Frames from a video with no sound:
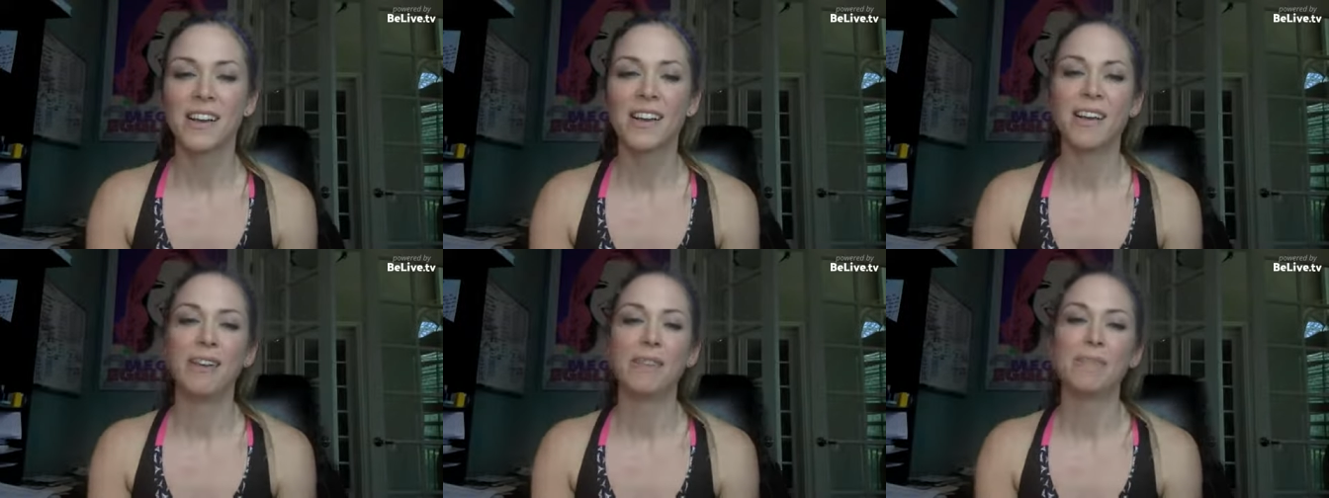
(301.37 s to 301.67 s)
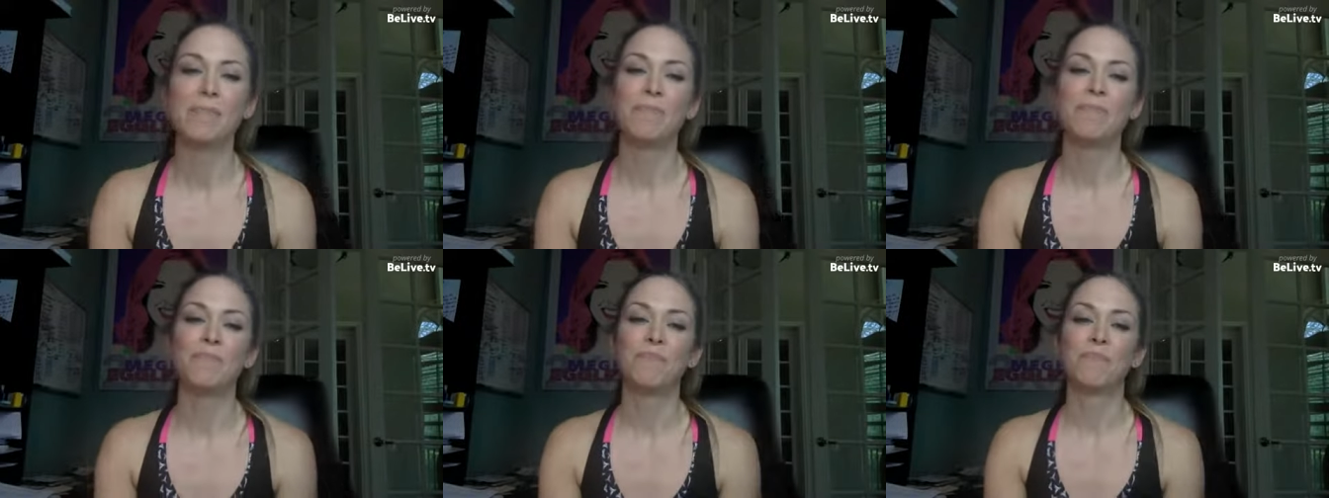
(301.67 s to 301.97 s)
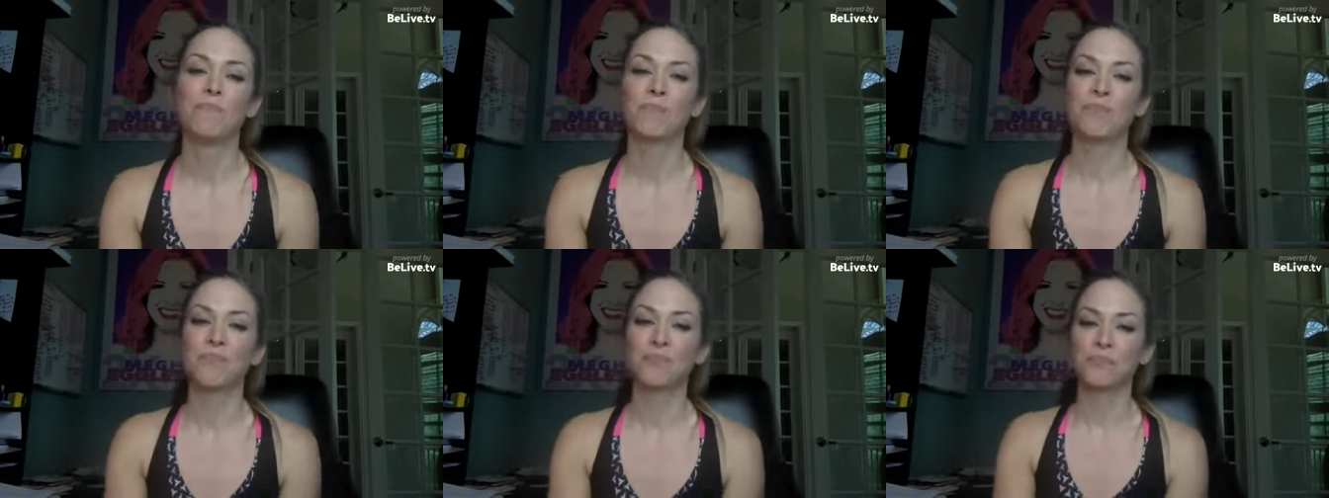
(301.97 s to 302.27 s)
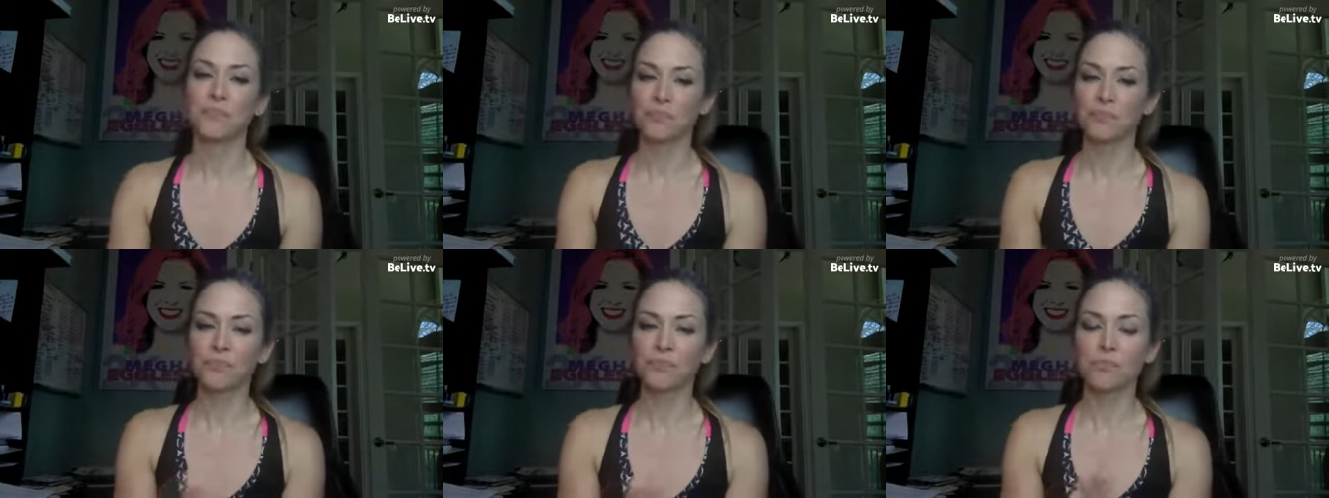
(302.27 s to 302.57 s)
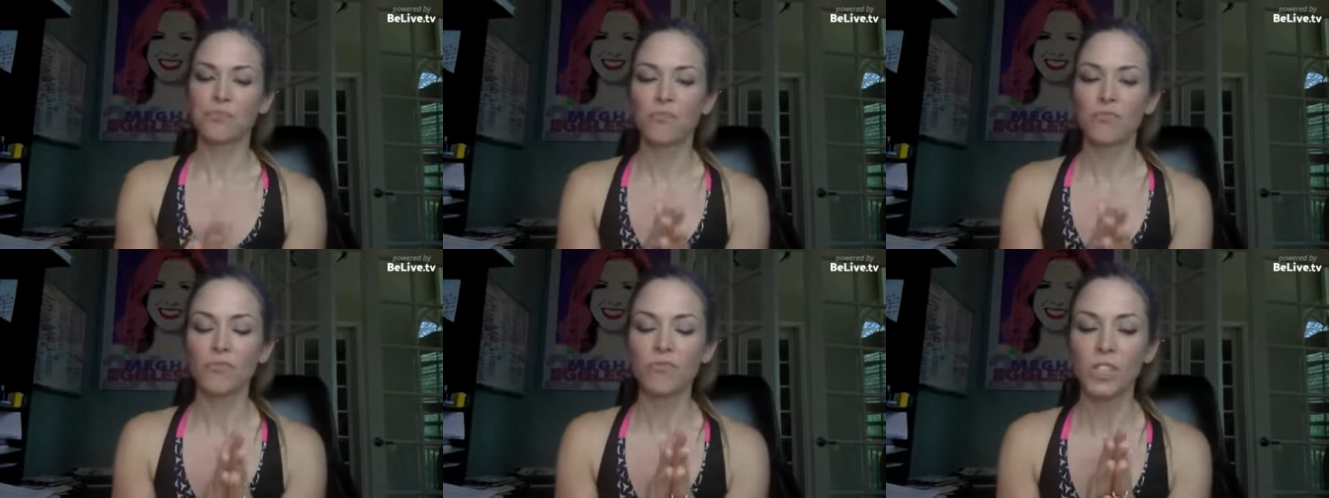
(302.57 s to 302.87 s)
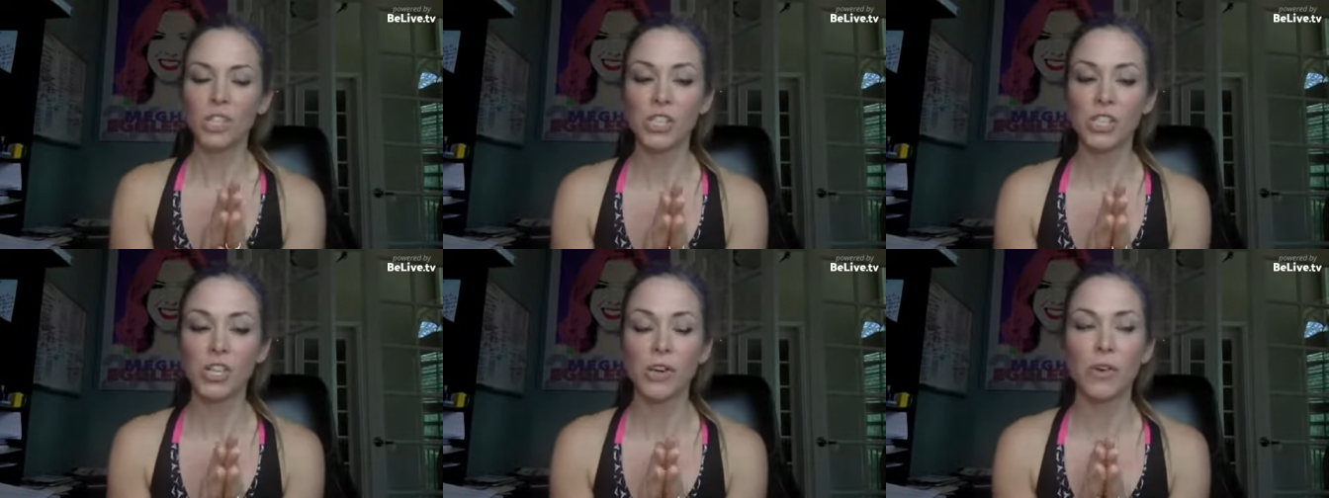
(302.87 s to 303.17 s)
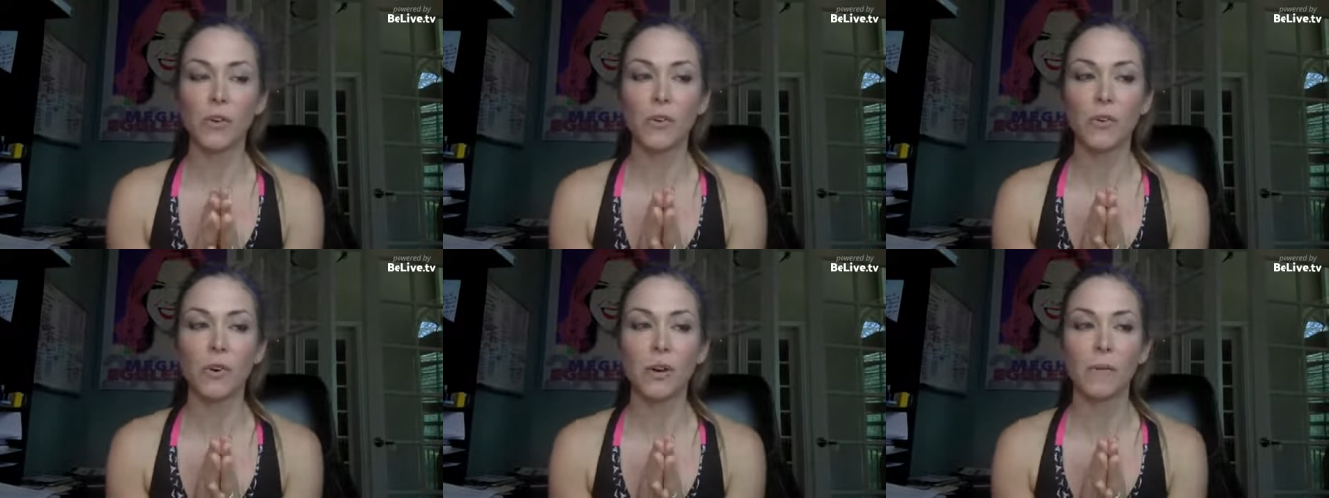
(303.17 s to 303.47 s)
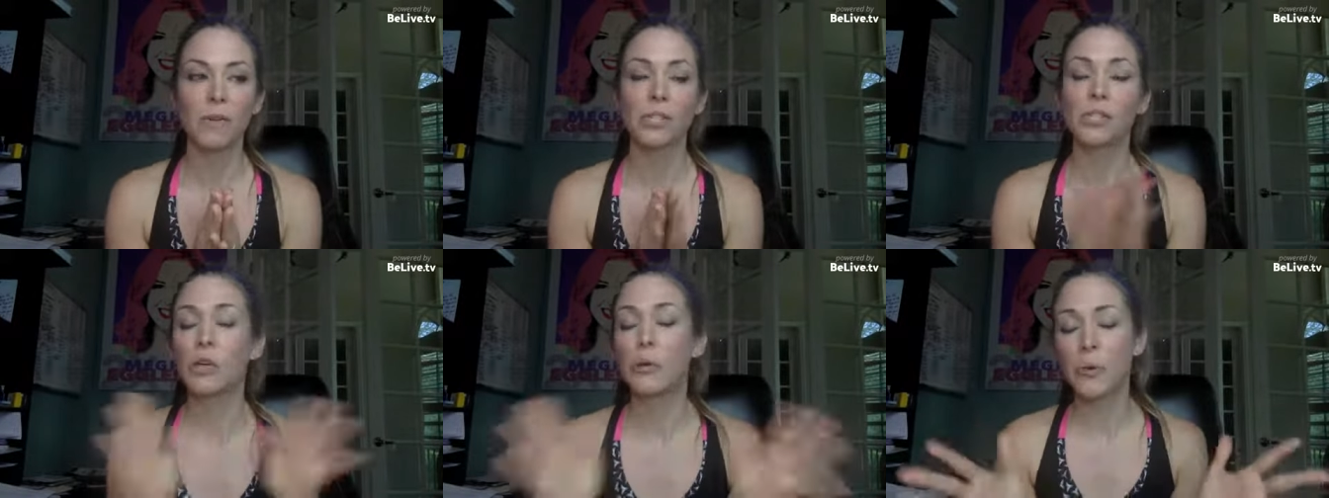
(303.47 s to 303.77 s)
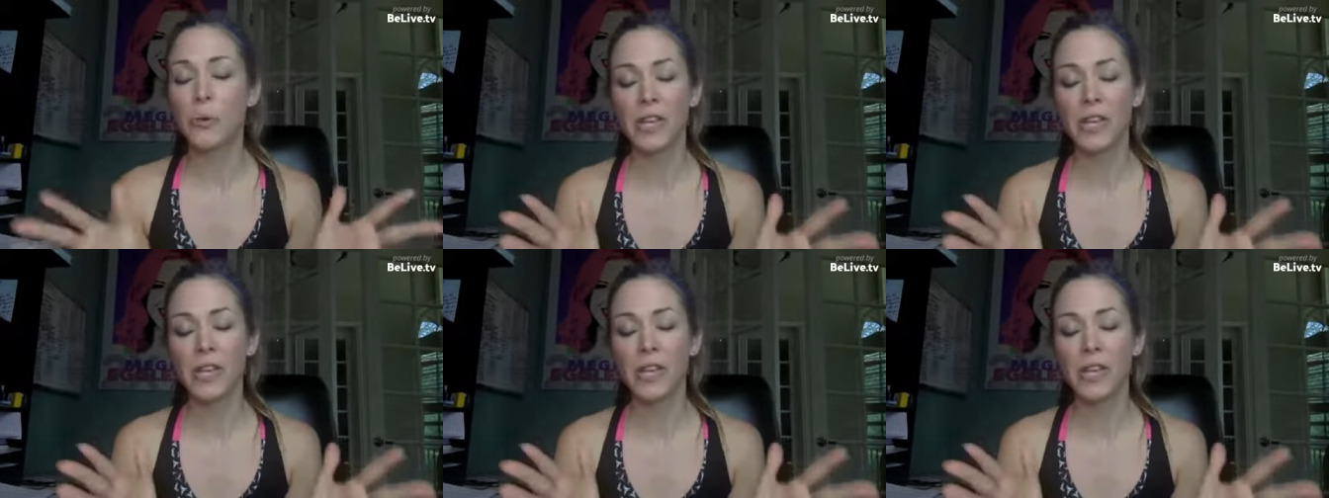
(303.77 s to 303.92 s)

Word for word: um, so so many of